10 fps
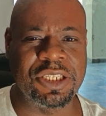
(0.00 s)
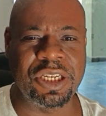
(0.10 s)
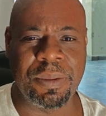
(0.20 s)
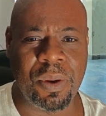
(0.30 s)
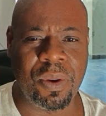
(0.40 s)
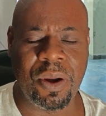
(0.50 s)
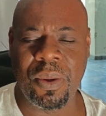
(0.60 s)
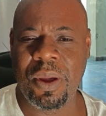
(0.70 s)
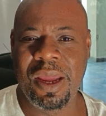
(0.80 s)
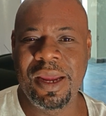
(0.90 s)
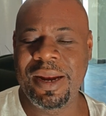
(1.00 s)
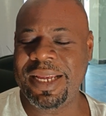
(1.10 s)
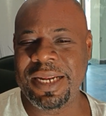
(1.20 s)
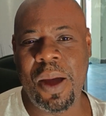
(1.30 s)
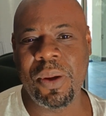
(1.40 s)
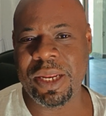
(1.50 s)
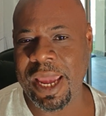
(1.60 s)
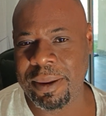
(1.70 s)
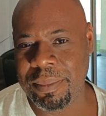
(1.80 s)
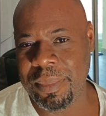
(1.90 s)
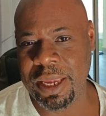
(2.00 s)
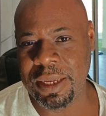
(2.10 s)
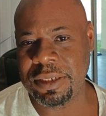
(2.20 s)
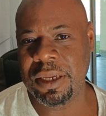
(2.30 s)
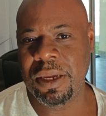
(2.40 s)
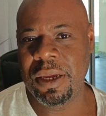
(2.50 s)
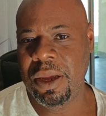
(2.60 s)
Jim Crow. That's not what that means.